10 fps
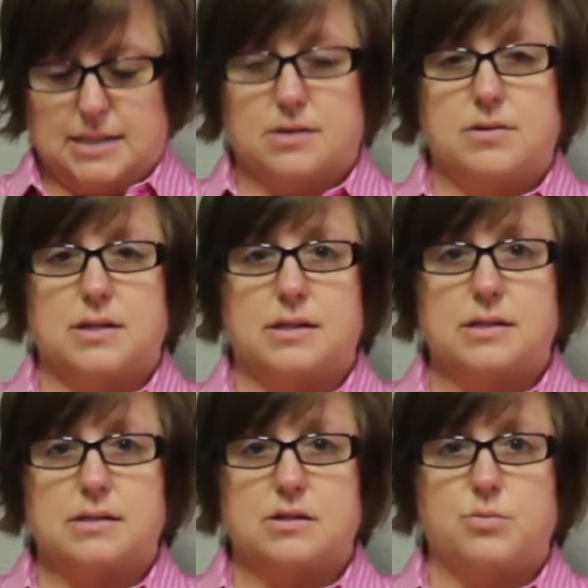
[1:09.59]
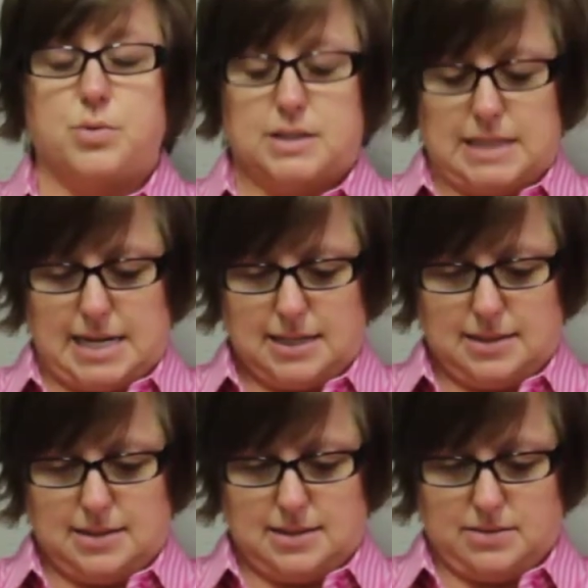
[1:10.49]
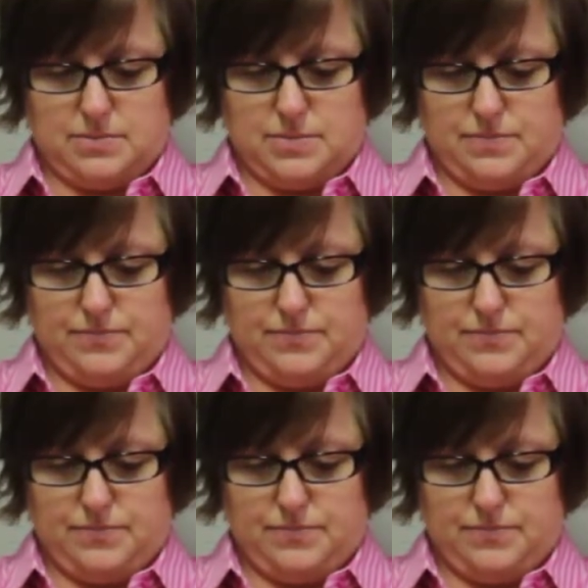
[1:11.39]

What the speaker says: so this is to protect them.